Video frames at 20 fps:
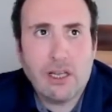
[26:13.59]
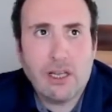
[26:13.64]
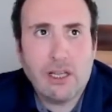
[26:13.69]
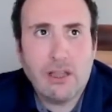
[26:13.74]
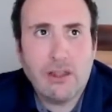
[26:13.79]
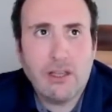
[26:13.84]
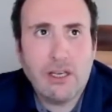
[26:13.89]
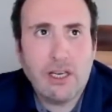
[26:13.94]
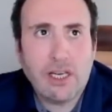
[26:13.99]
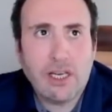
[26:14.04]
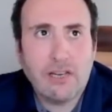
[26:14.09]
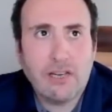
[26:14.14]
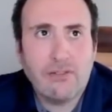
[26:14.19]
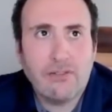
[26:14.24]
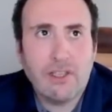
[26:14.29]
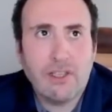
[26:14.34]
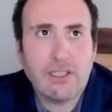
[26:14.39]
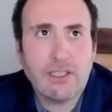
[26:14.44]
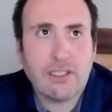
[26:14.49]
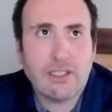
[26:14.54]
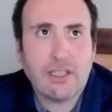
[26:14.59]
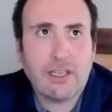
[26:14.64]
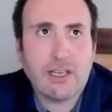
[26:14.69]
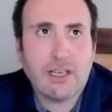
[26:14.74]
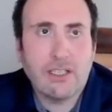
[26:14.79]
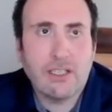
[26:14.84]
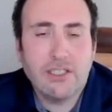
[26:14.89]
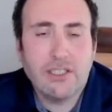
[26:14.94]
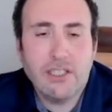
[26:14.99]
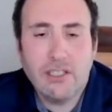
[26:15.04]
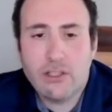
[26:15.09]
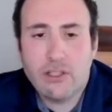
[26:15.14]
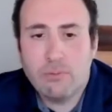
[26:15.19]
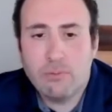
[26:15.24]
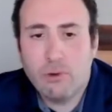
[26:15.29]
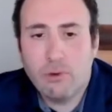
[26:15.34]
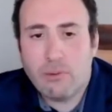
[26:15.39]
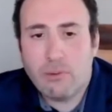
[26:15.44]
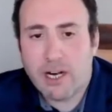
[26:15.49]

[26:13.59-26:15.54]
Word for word: the kind of this continuous bull